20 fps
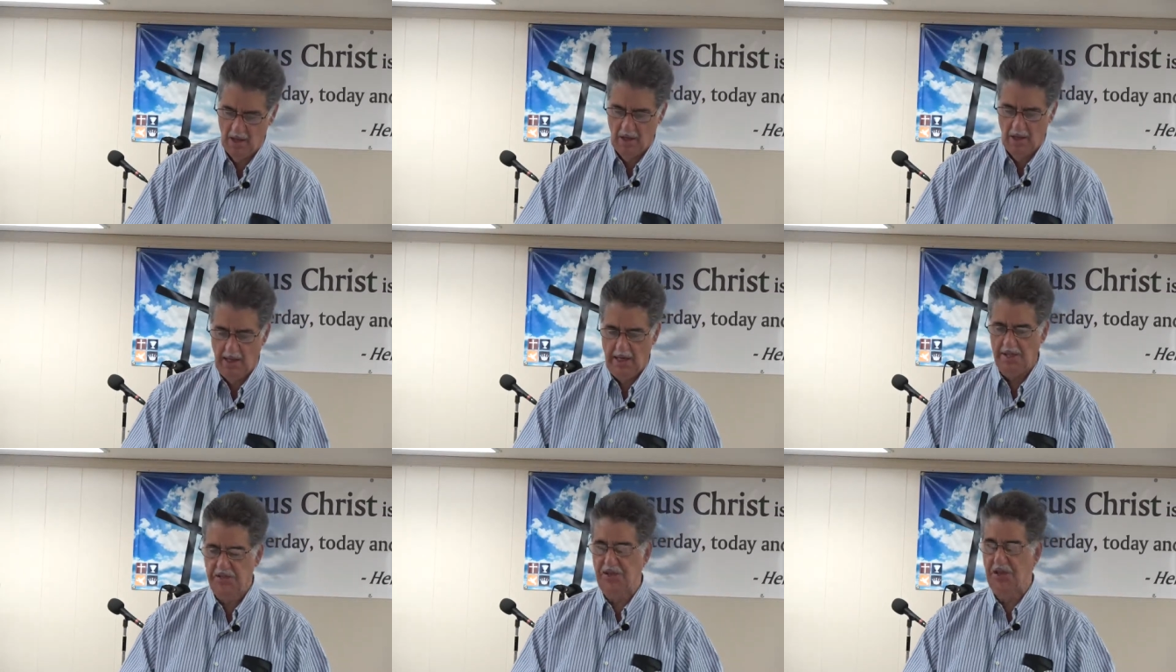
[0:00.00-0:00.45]

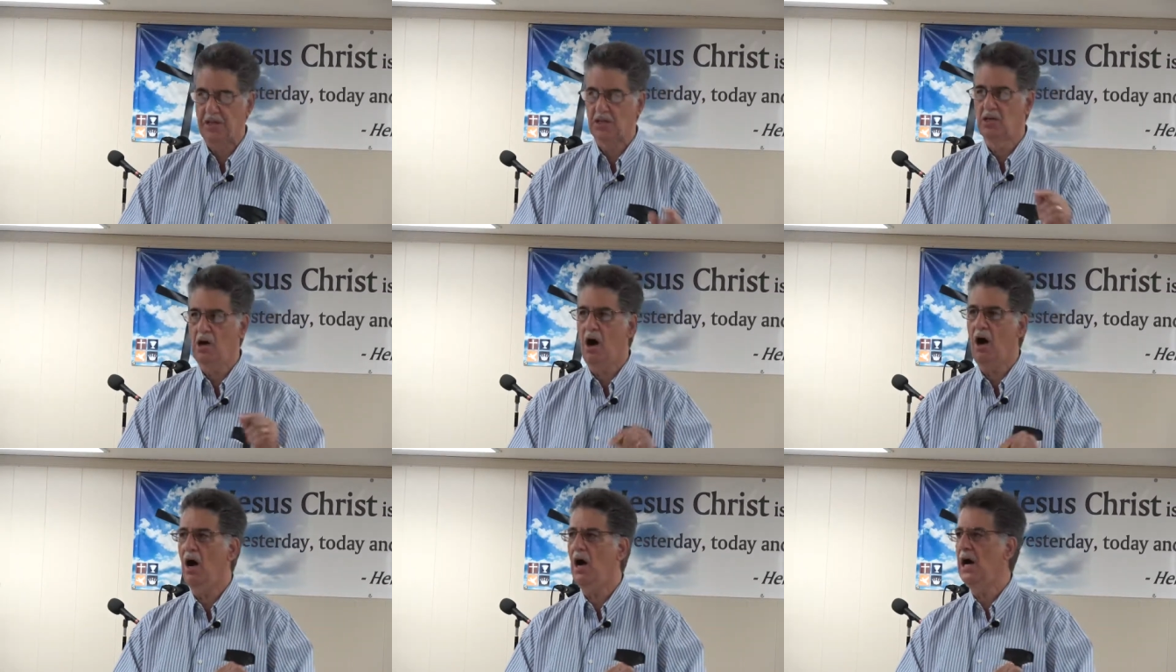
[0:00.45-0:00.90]
it is the
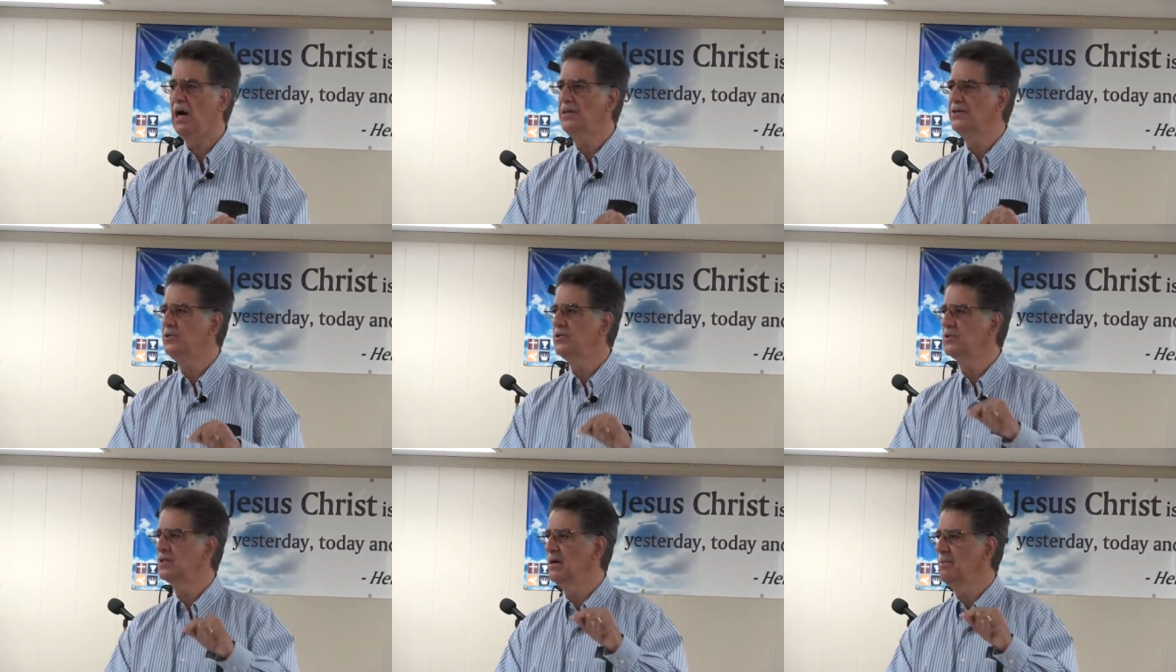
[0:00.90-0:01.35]

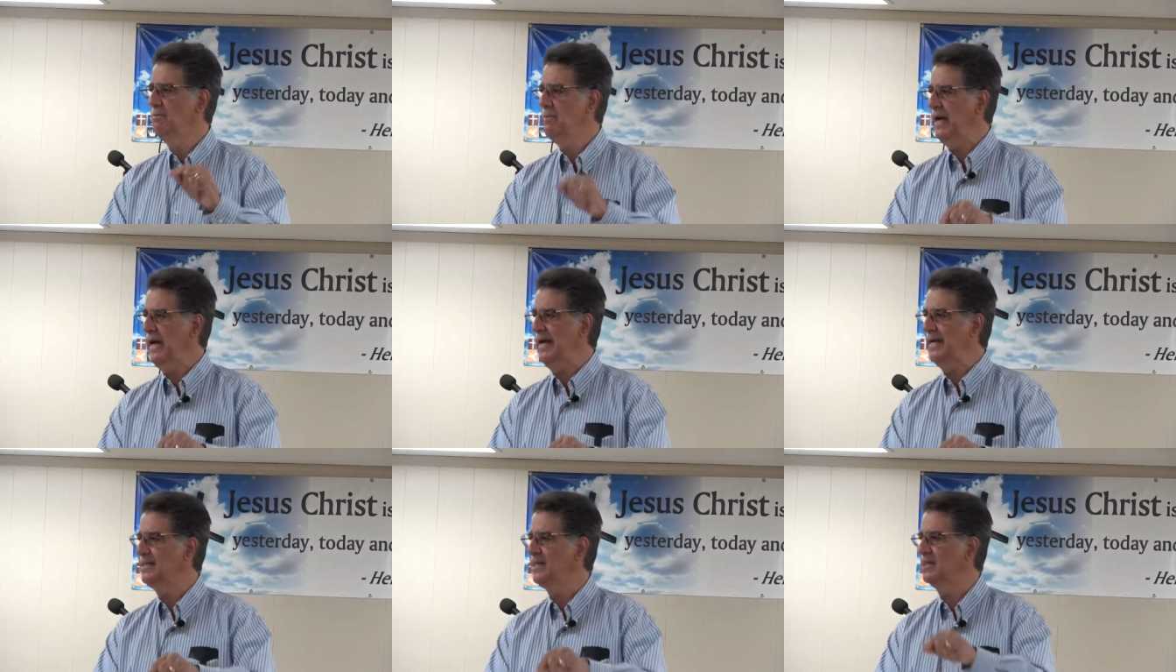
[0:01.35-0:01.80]
God who
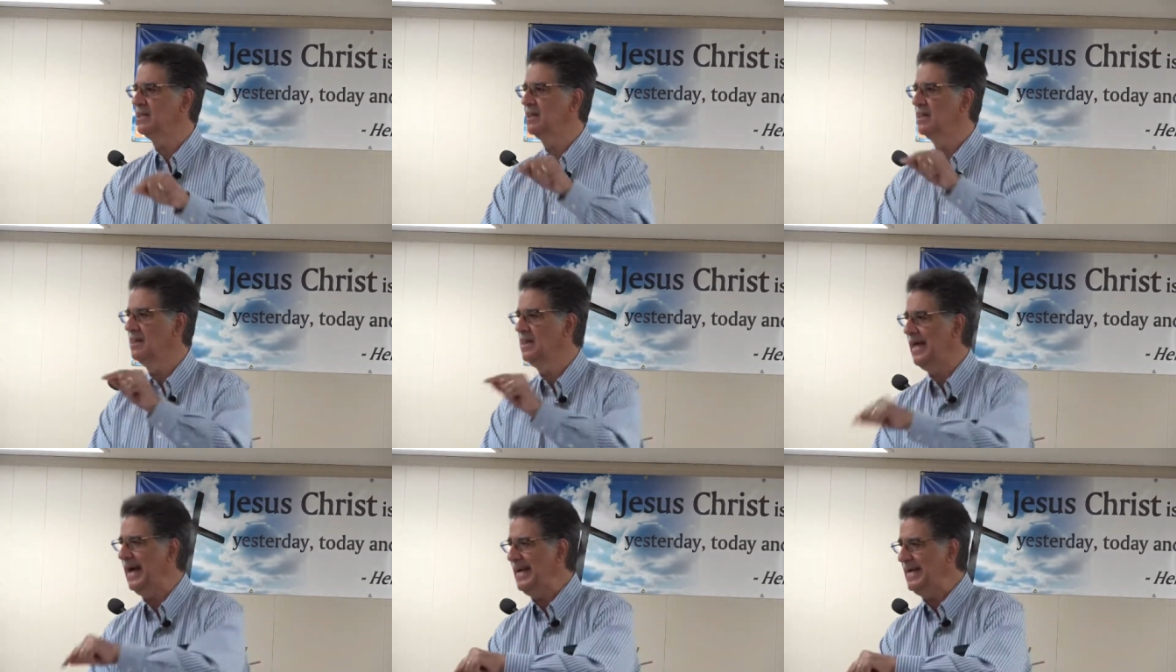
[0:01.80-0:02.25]
commanded
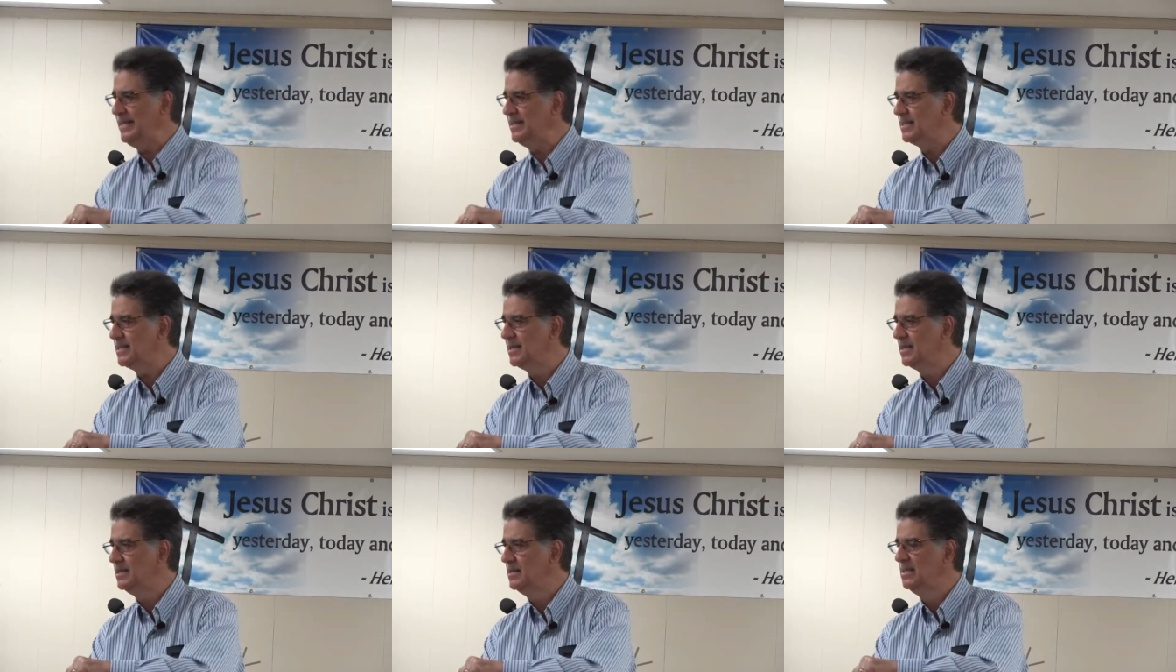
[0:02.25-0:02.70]

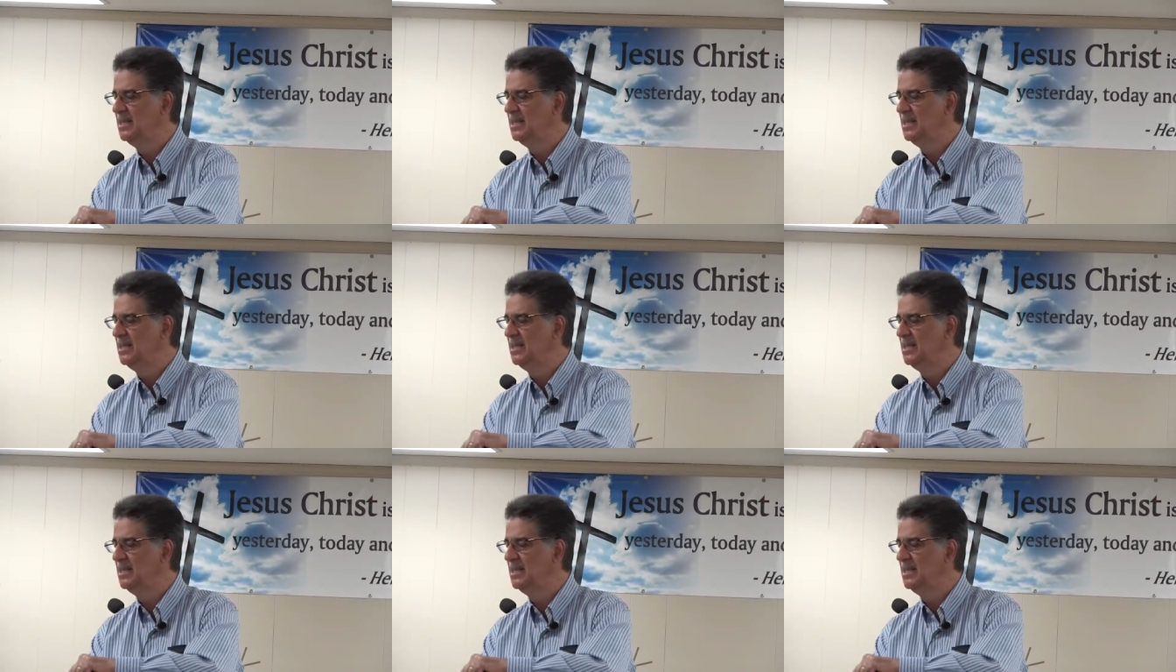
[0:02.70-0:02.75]
light